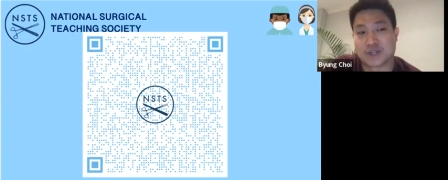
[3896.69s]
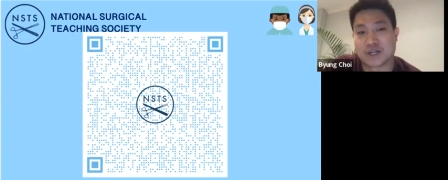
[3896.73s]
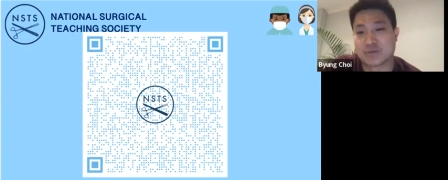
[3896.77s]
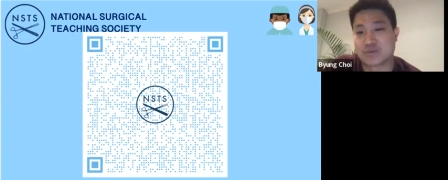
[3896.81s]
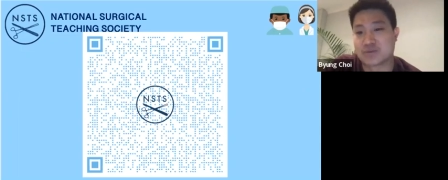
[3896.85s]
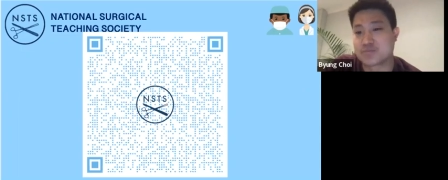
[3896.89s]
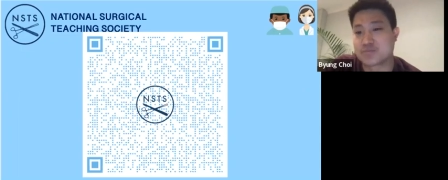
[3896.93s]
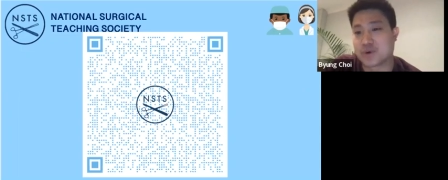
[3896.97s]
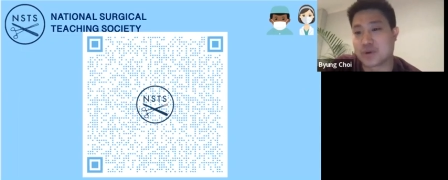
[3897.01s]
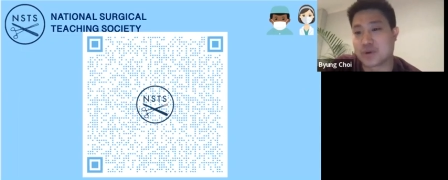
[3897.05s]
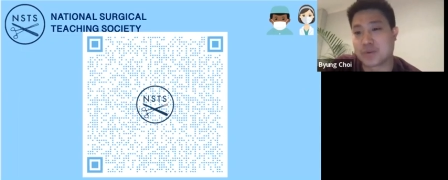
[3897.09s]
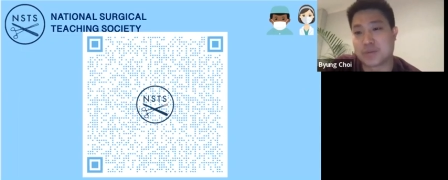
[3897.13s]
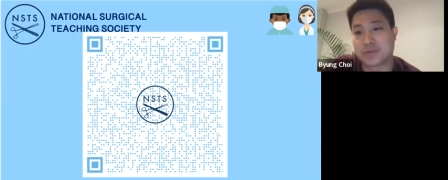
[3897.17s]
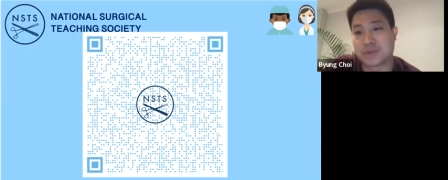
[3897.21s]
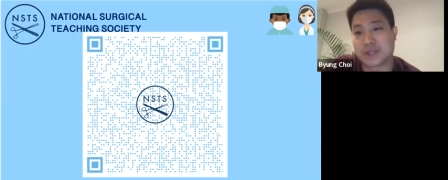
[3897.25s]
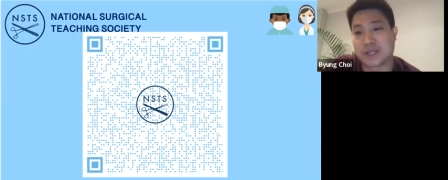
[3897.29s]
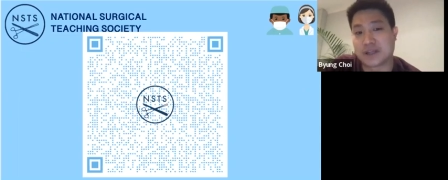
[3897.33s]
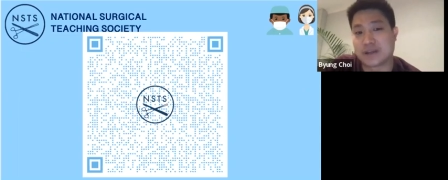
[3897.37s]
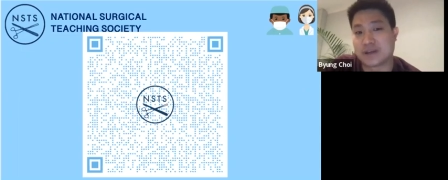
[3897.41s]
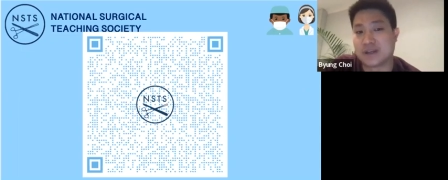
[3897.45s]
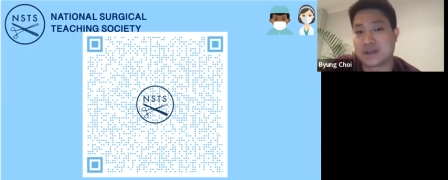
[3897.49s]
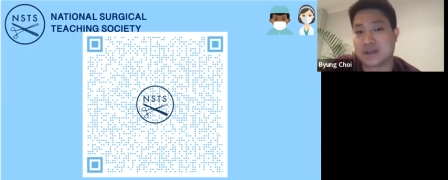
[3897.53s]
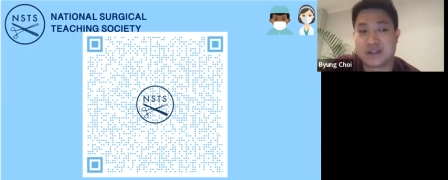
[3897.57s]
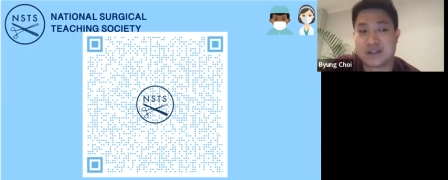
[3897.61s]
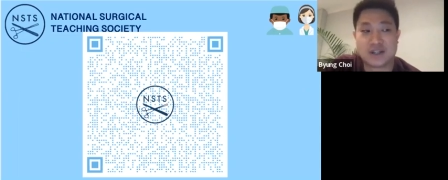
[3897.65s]
I was
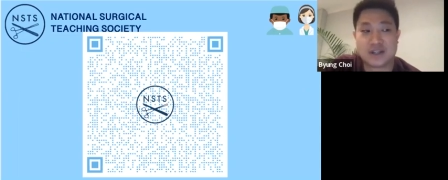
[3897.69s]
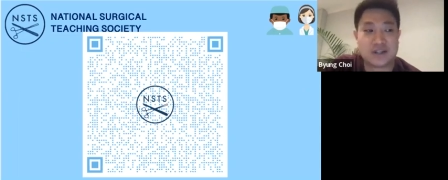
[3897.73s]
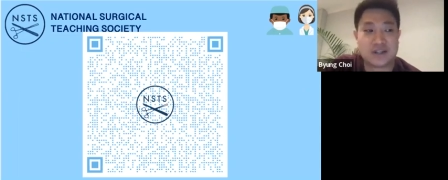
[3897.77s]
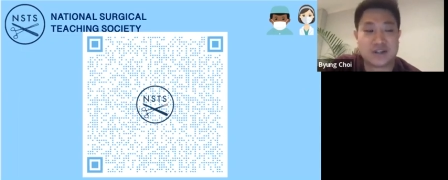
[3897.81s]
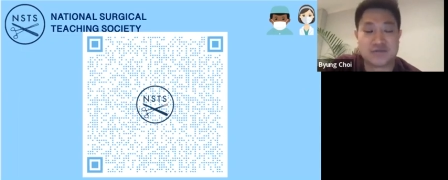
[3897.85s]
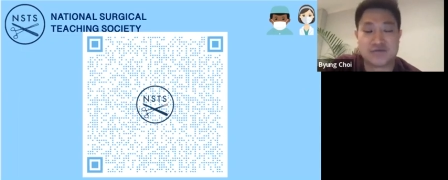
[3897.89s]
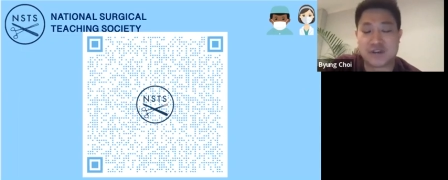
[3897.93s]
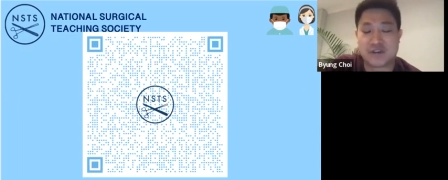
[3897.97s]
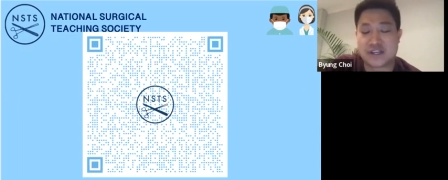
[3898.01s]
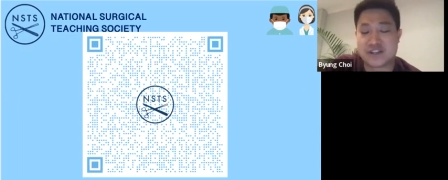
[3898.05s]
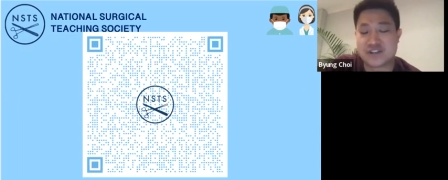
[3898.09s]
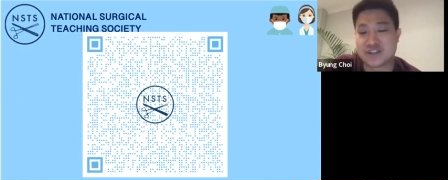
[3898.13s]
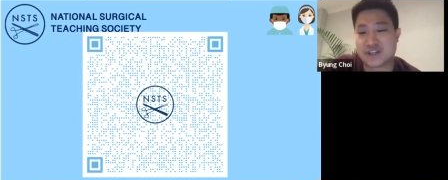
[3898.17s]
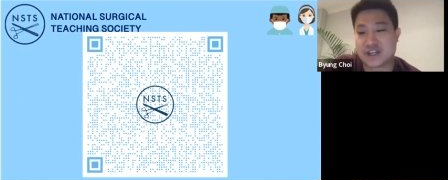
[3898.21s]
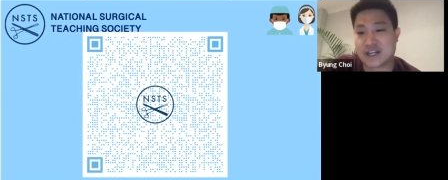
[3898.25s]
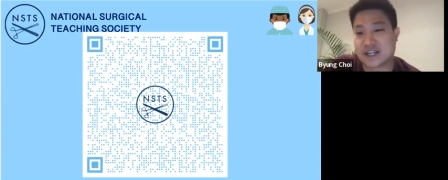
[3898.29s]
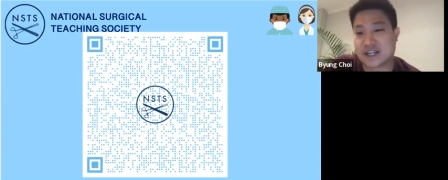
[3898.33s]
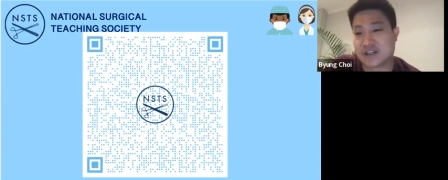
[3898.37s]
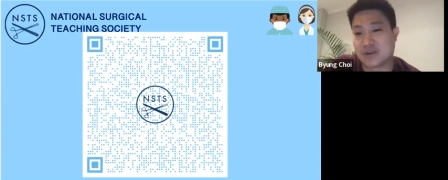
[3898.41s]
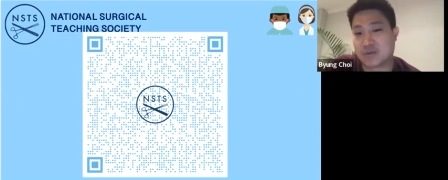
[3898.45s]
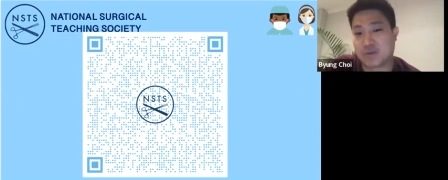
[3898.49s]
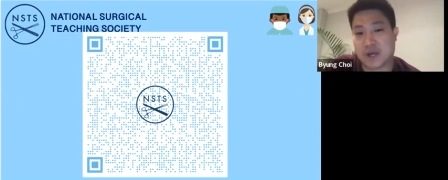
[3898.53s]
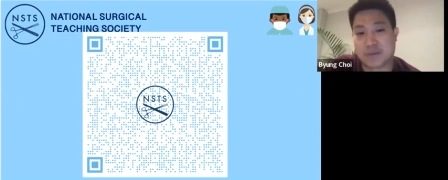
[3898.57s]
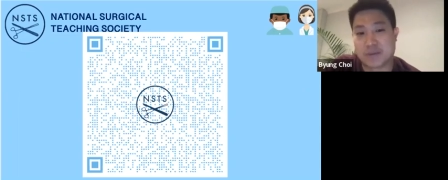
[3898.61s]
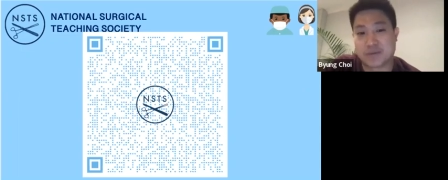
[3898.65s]
probably ranging
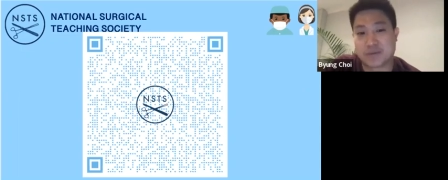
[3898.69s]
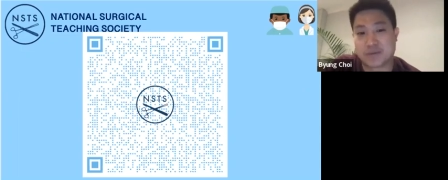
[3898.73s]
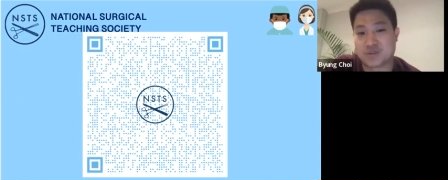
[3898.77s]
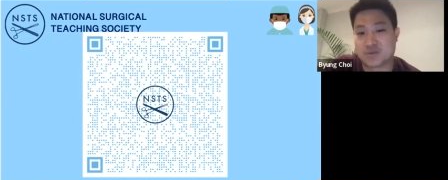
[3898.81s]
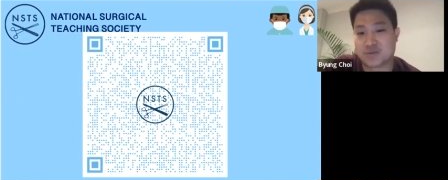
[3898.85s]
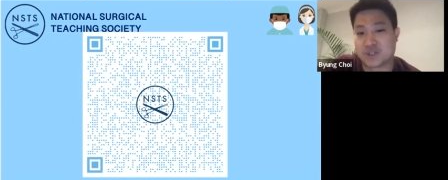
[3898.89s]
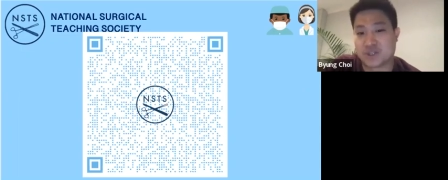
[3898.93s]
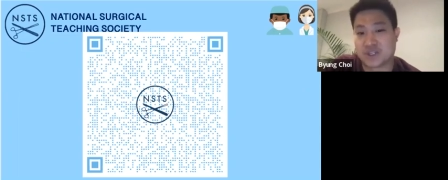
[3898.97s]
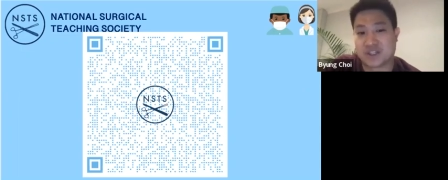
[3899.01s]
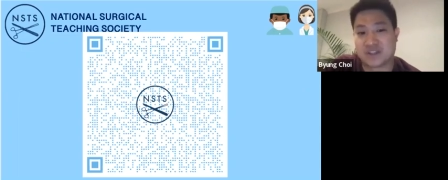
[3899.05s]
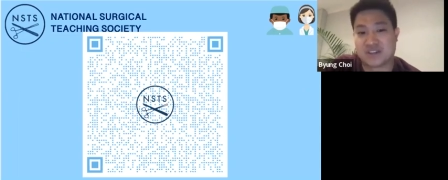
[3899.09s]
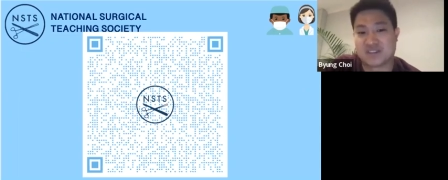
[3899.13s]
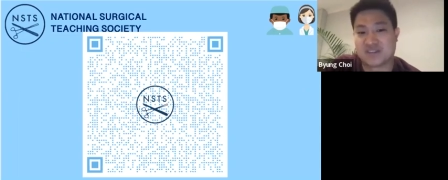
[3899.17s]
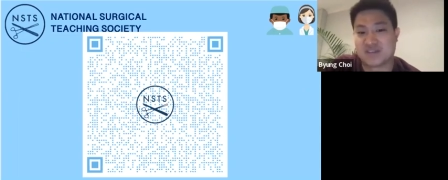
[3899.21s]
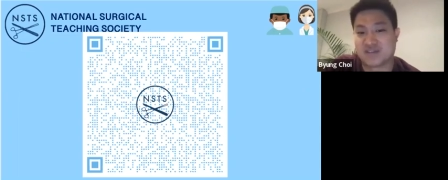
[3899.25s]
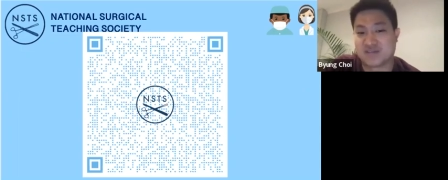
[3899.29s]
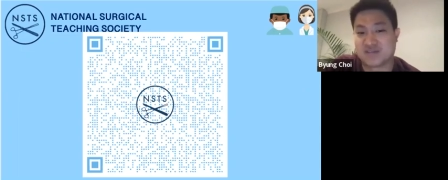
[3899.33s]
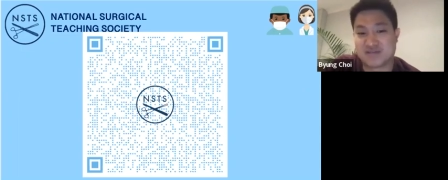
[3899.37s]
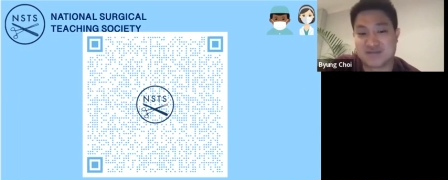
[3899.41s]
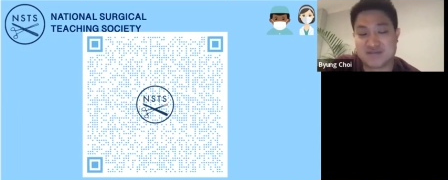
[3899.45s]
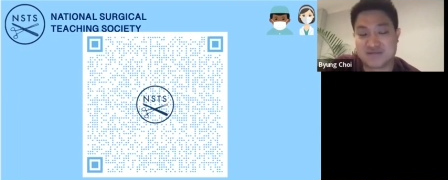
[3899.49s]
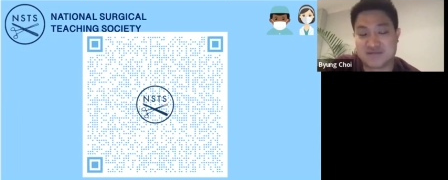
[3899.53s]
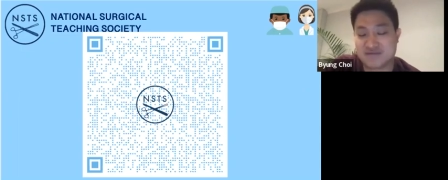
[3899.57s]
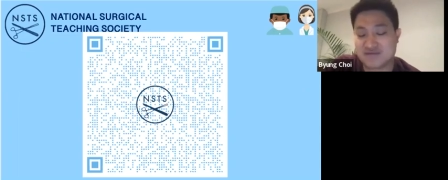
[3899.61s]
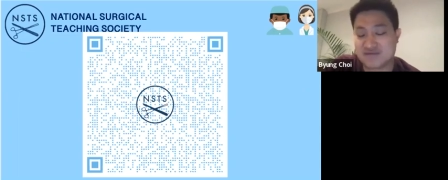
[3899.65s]
anywhere between
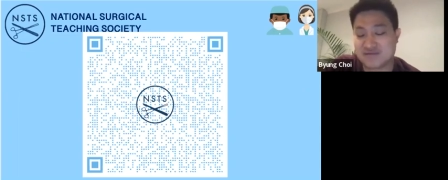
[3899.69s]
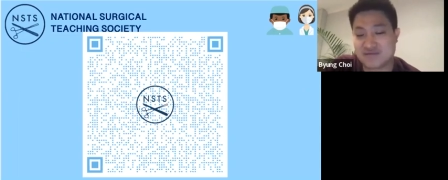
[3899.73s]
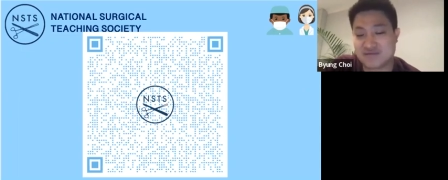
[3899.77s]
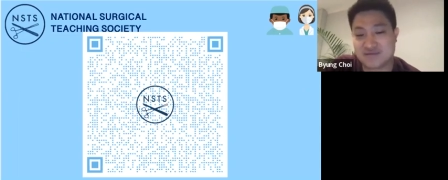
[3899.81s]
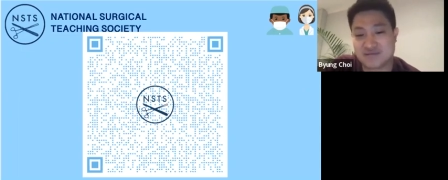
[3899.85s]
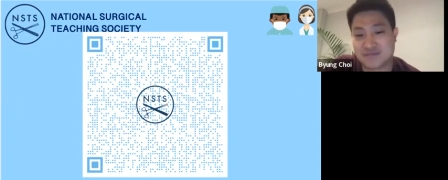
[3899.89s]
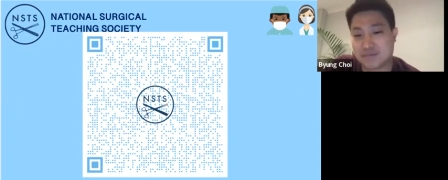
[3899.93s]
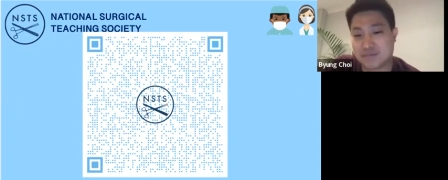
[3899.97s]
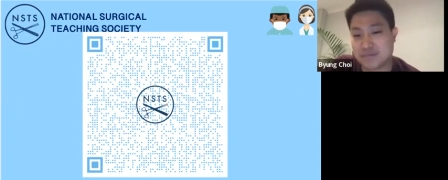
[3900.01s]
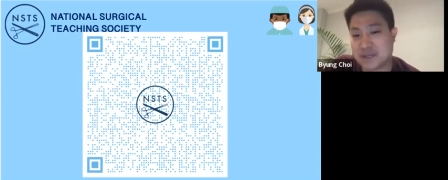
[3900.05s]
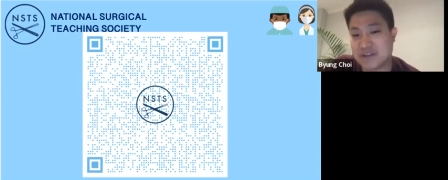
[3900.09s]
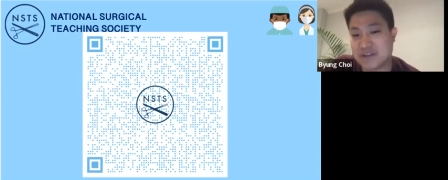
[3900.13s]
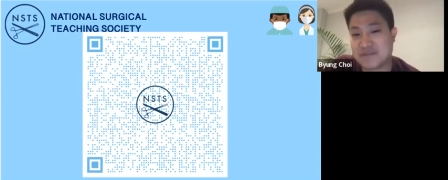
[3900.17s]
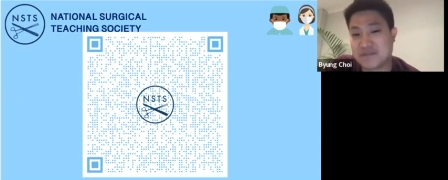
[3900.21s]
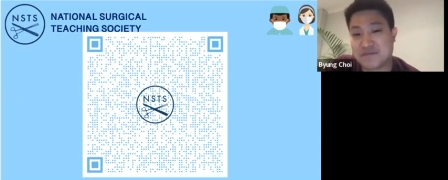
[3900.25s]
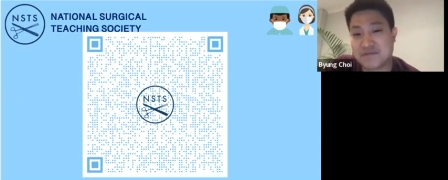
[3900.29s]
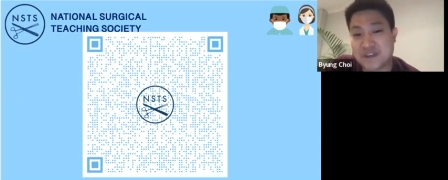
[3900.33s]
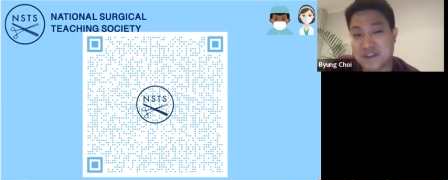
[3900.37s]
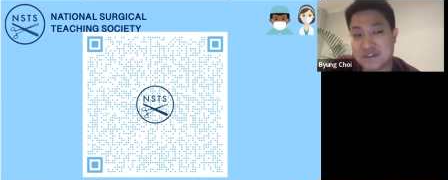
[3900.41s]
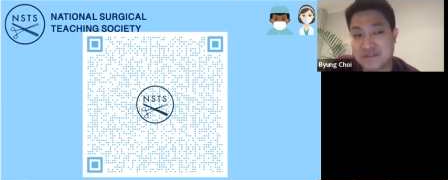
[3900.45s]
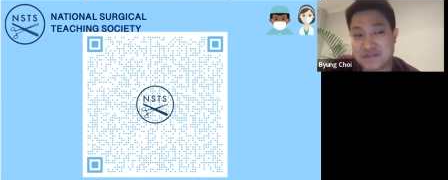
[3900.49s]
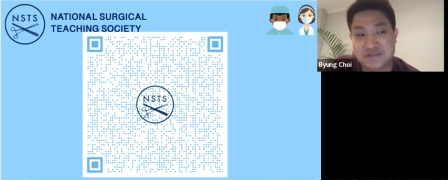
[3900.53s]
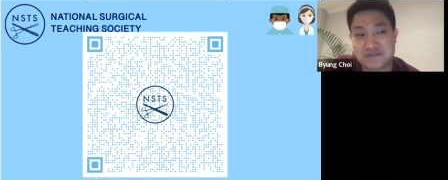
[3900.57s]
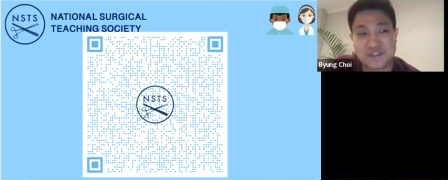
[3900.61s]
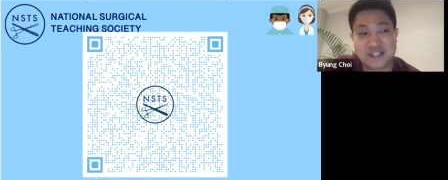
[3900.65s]
mid
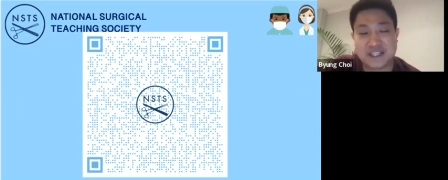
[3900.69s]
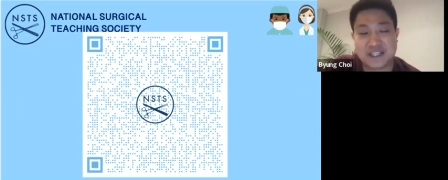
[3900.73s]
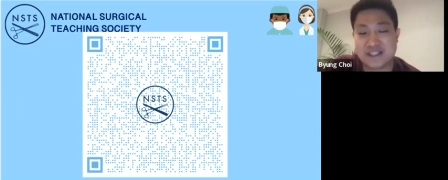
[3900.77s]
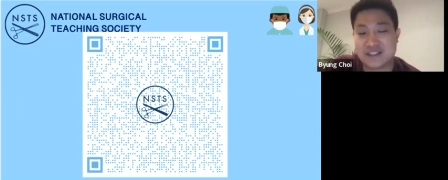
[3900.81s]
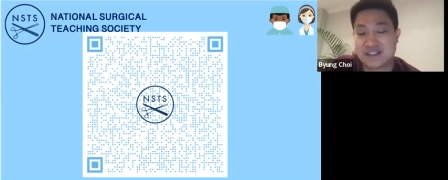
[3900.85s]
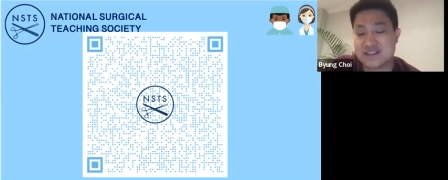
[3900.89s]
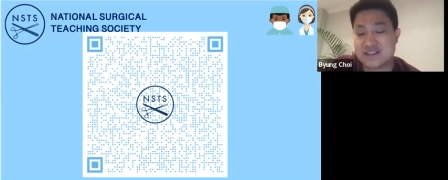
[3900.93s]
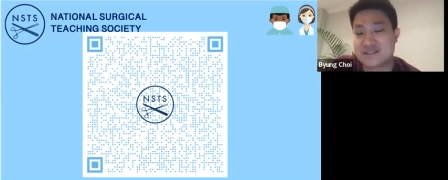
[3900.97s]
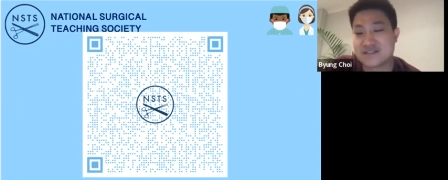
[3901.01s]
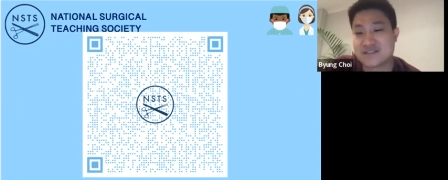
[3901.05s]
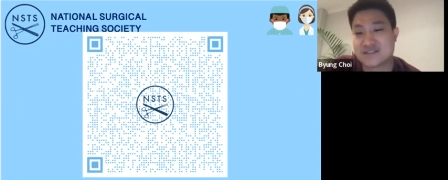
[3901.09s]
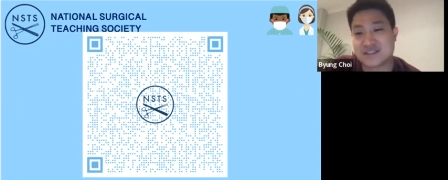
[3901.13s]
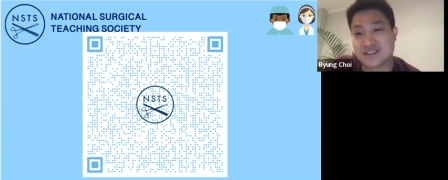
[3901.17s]
50s